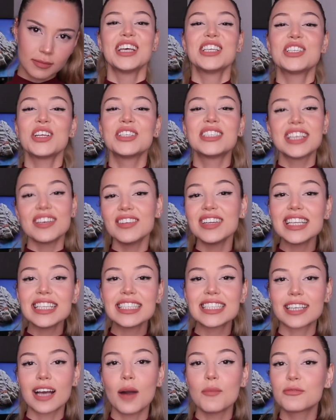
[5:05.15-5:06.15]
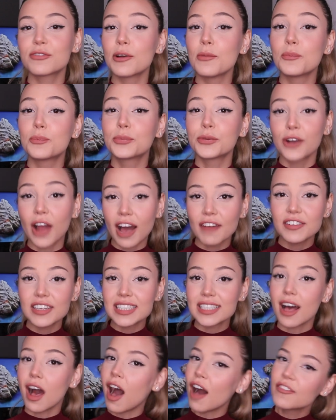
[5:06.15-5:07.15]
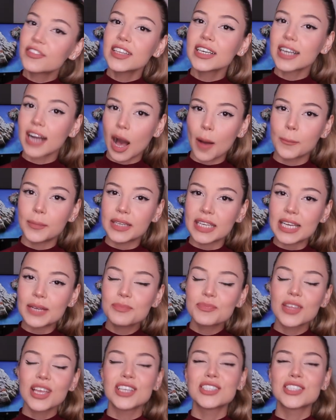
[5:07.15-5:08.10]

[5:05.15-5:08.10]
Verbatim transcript: So dividends come from profits of the company.